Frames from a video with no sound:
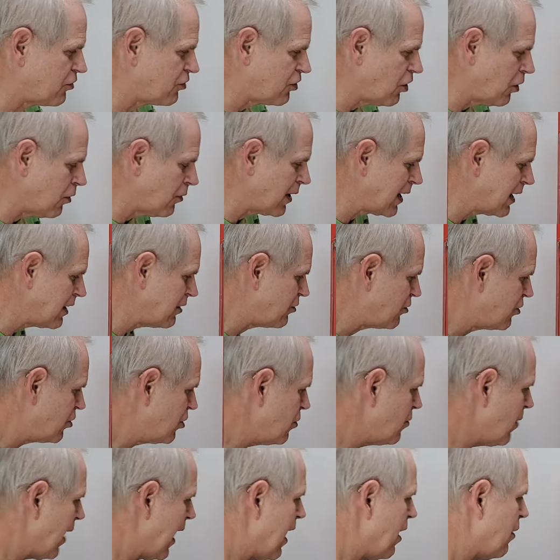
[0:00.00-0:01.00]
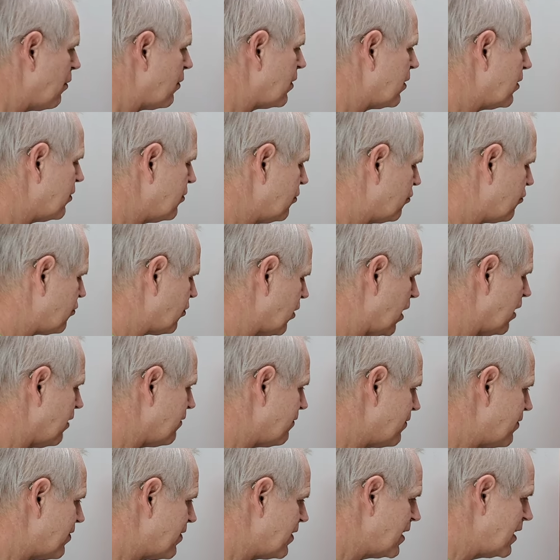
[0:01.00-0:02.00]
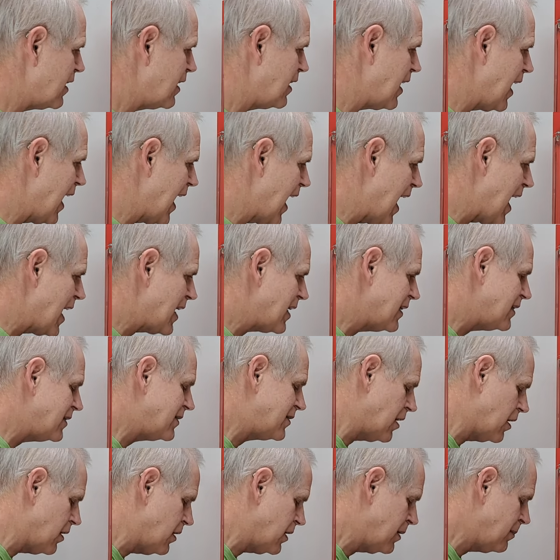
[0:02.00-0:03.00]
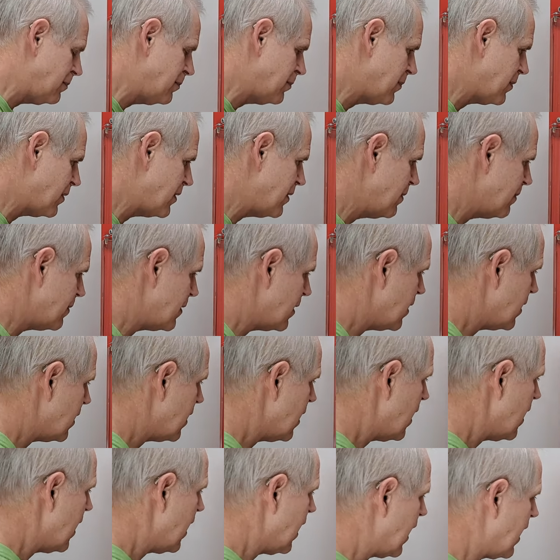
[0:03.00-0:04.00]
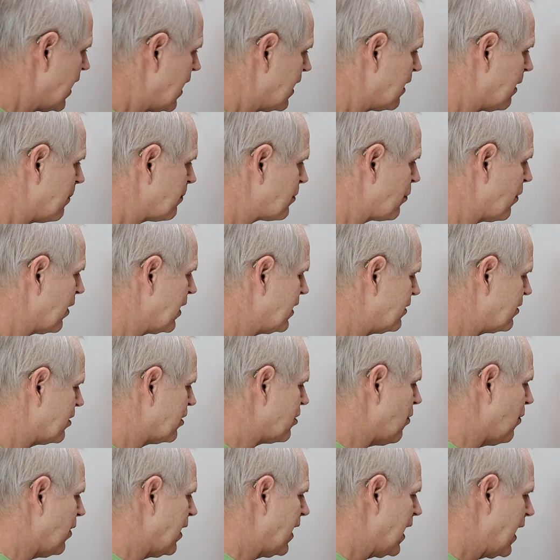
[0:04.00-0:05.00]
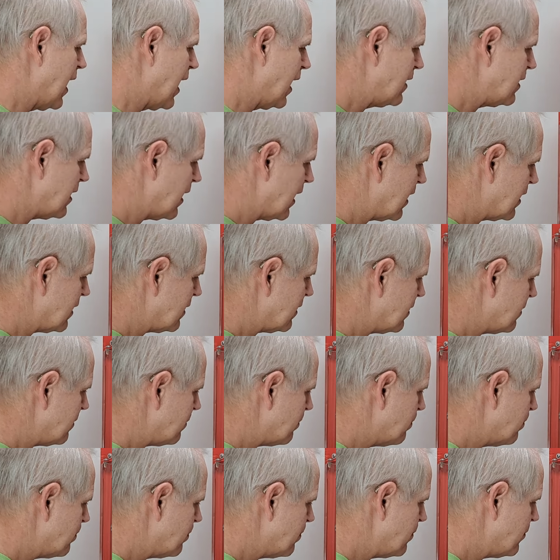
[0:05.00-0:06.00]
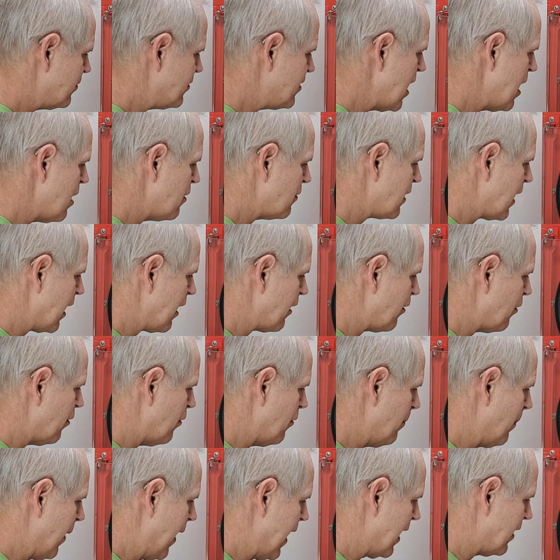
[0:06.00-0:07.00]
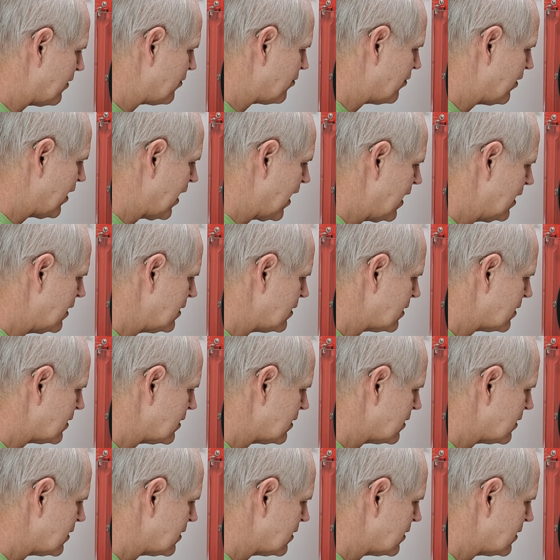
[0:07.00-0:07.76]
showing two hours of the added time, and I'm going to go ahead and down arrow past that.